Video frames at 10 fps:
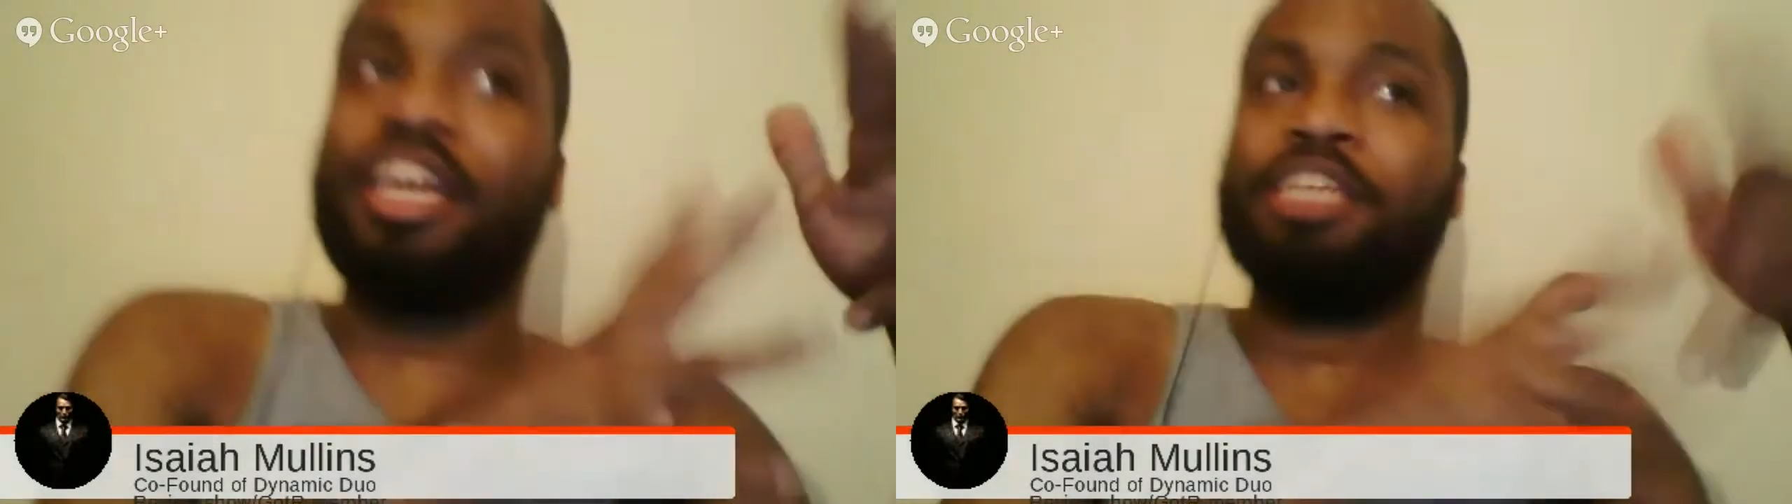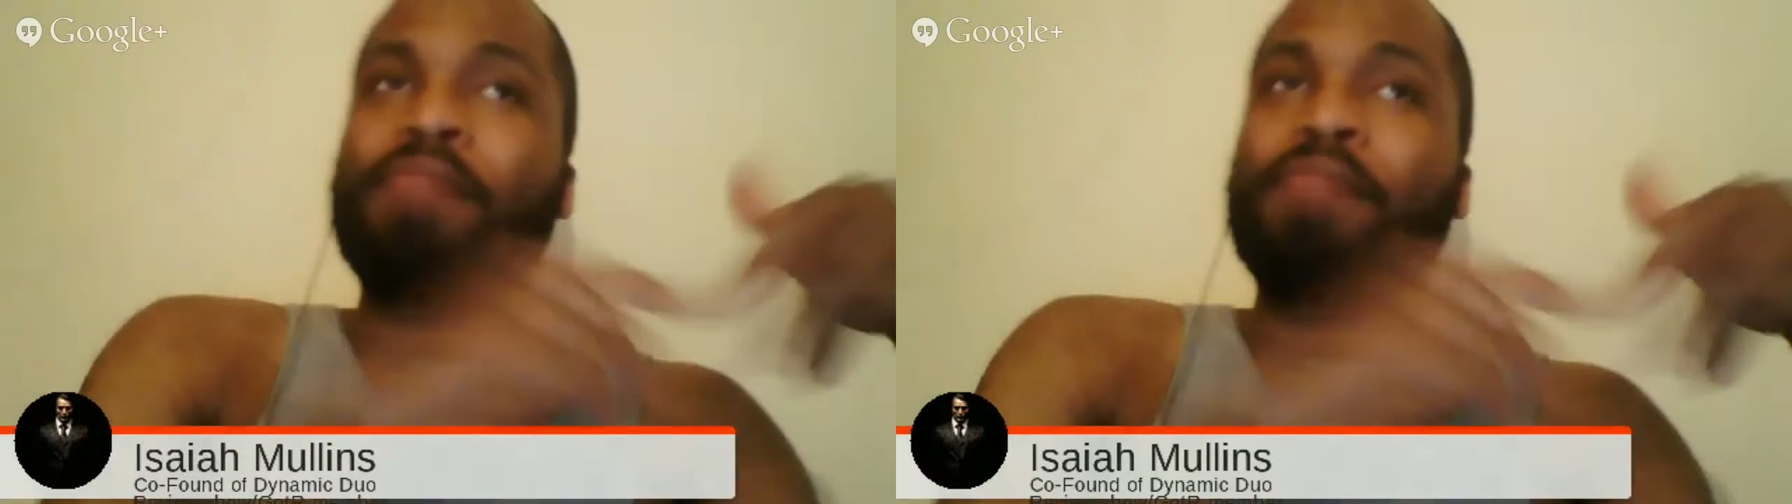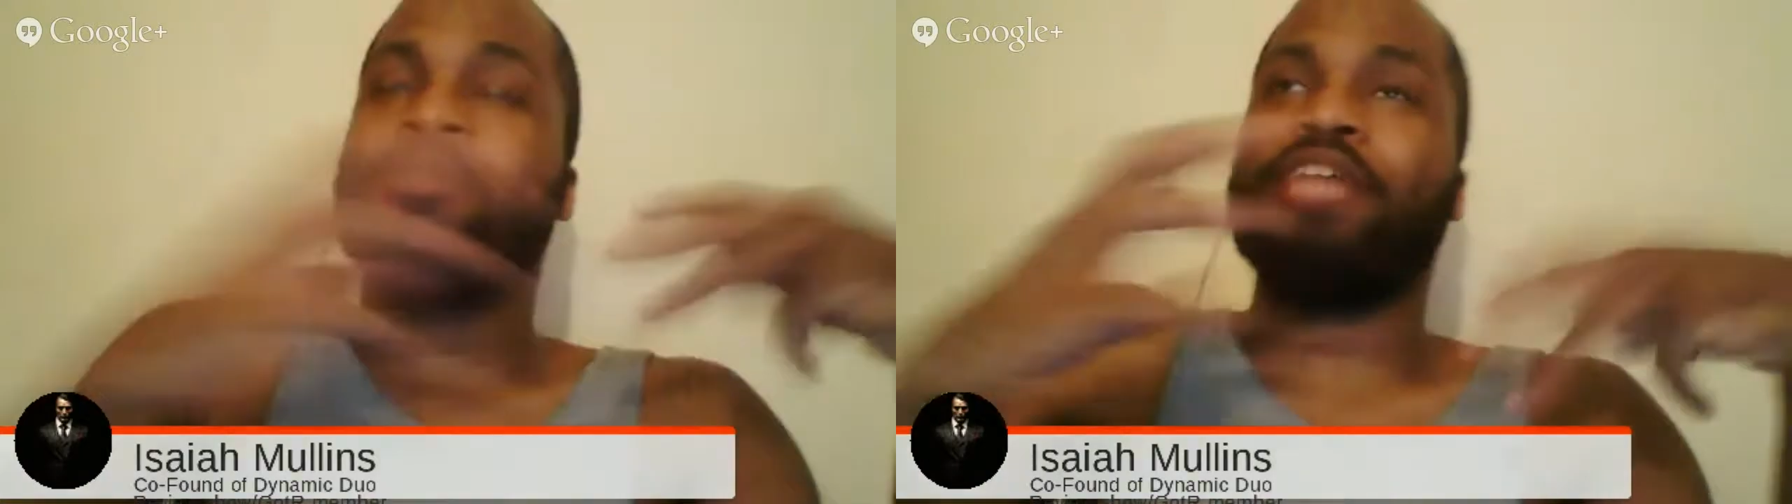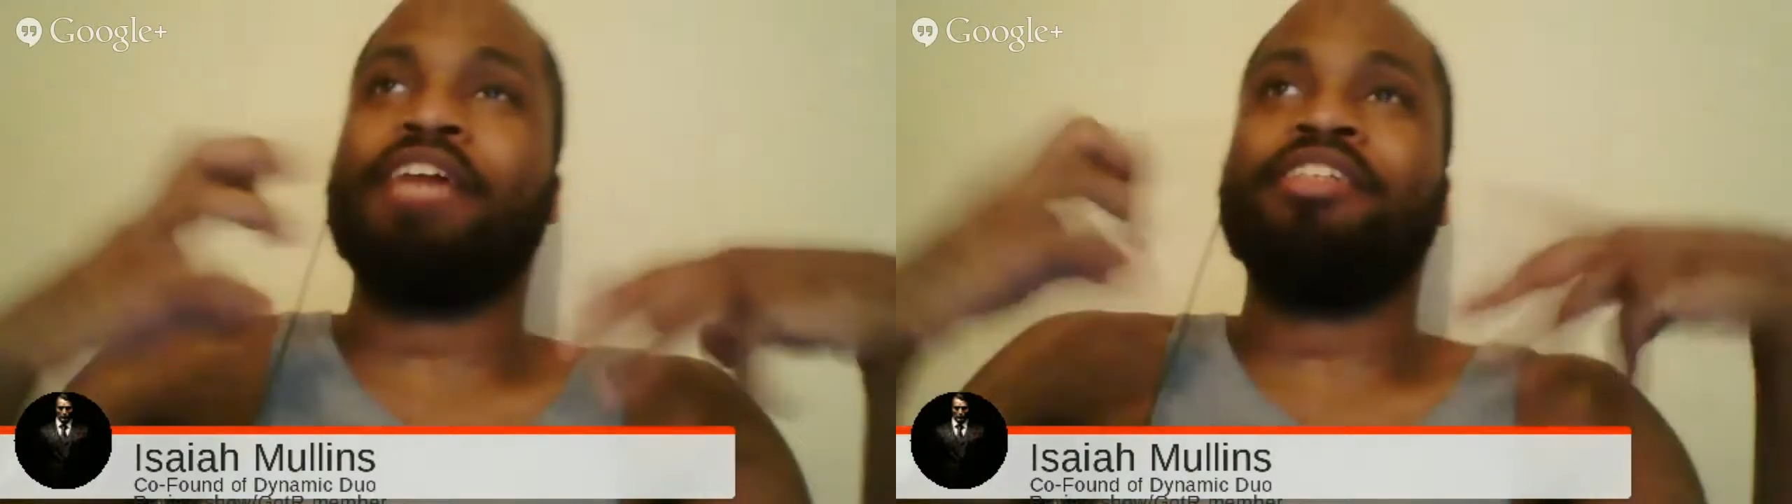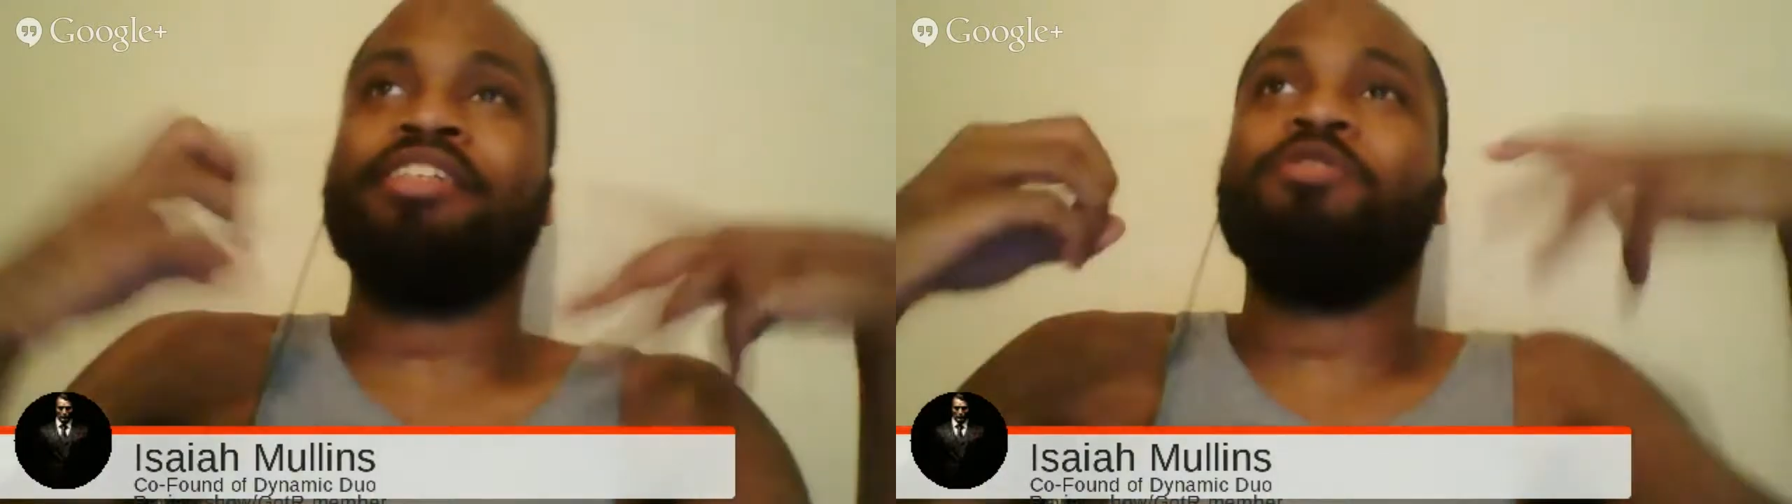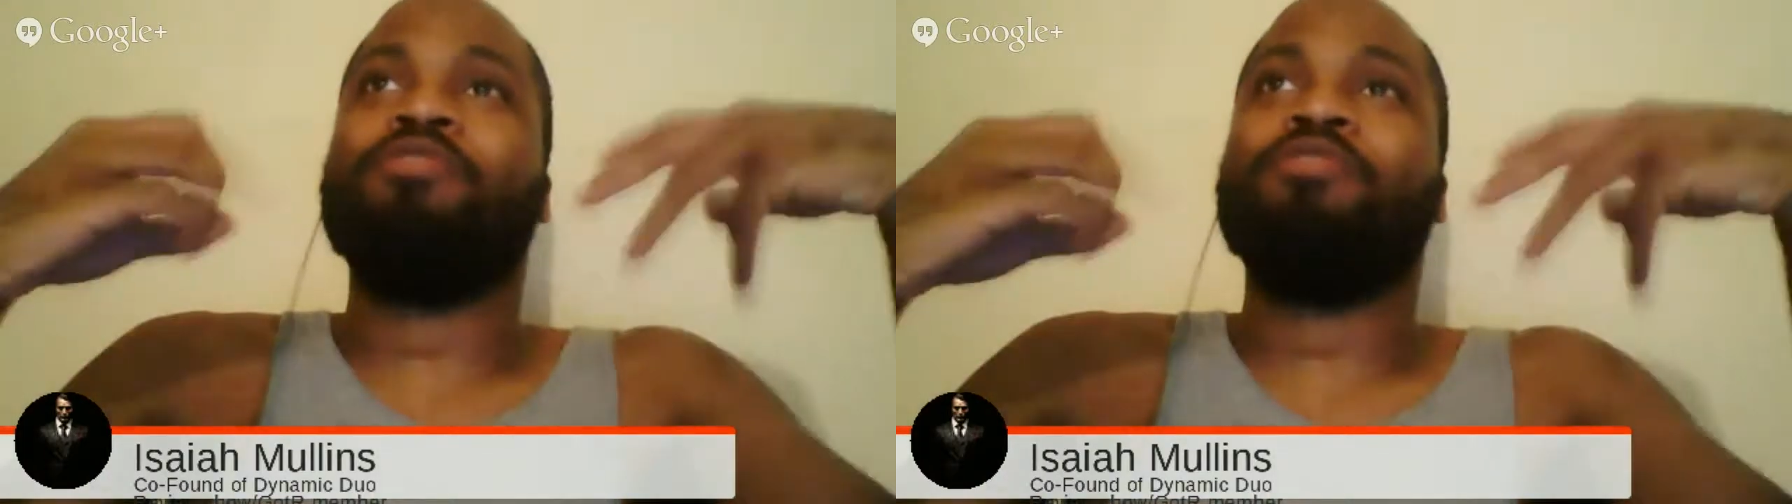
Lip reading: His power's not to do with